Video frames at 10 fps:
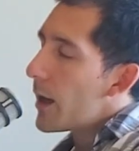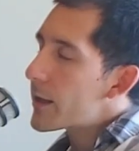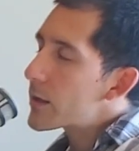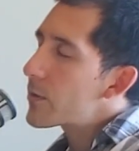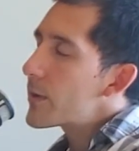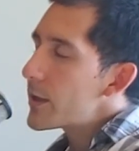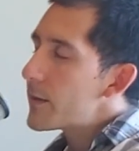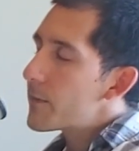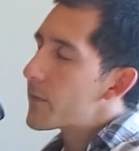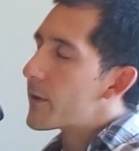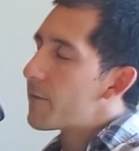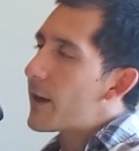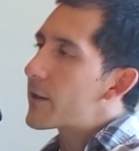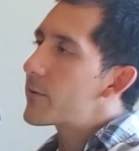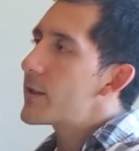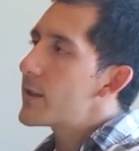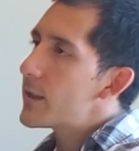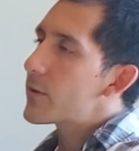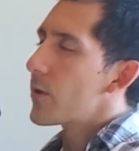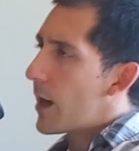I agree. The
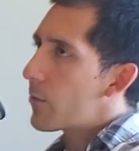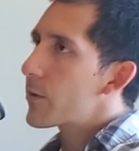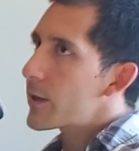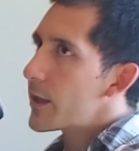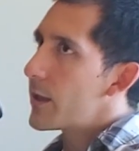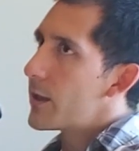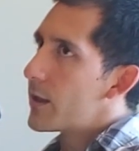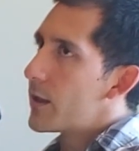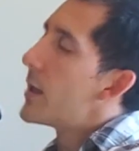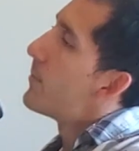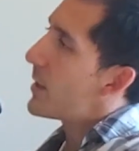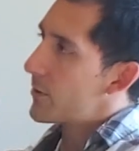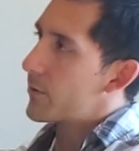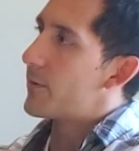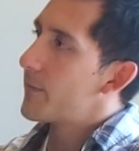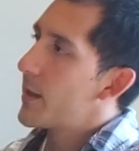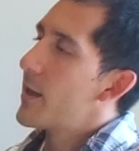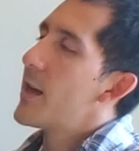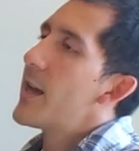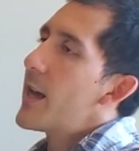faculty. So I work in the med school,
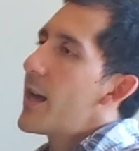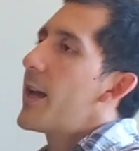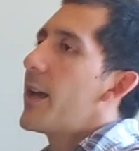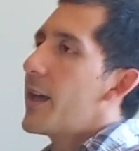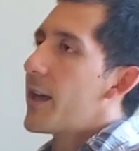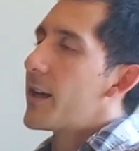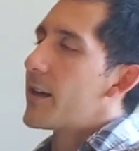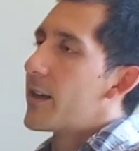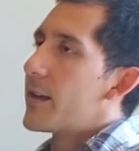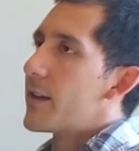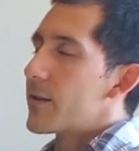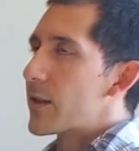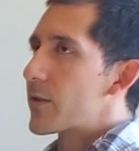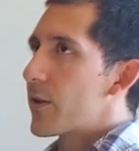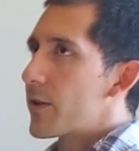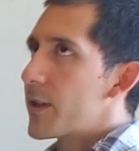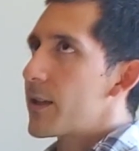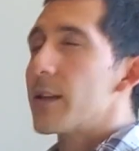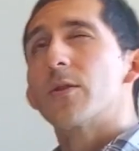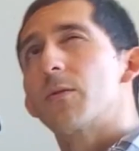and I started
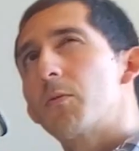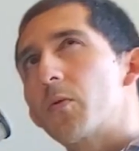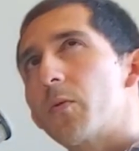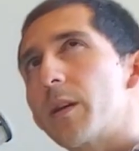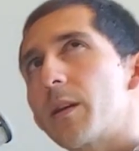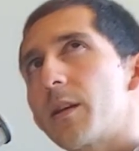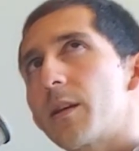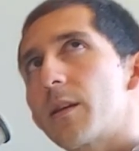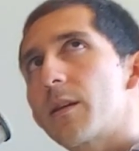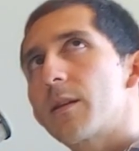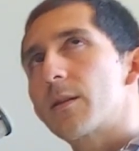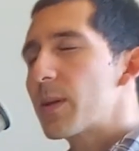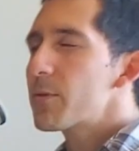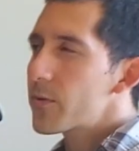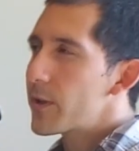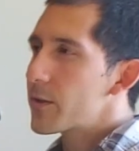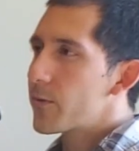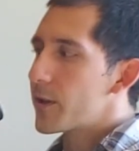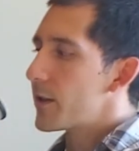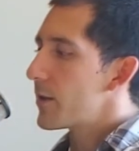in September
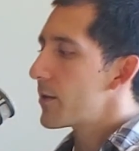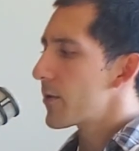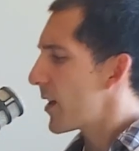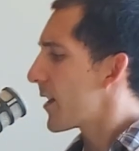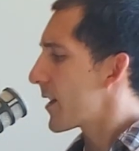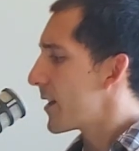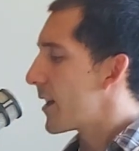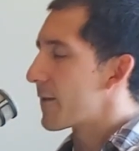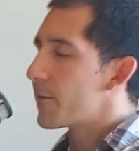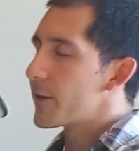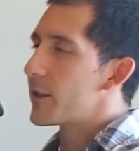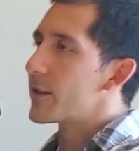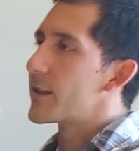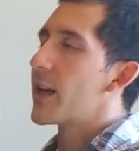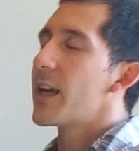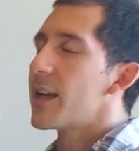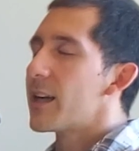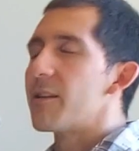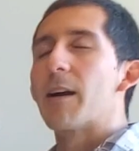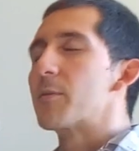2020. So yeah, I think I hit like 4 years.
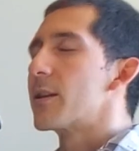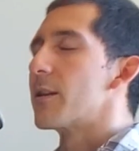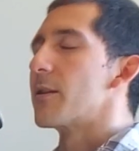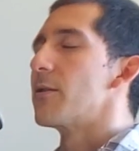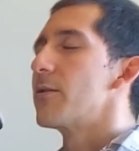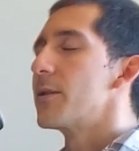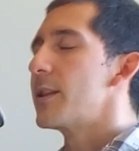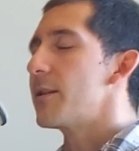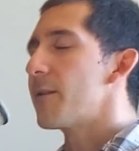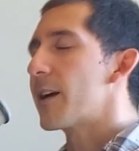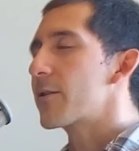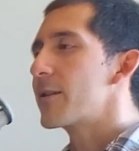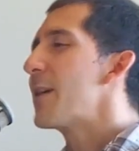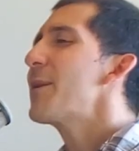And I'm telling you, these faculty, I'm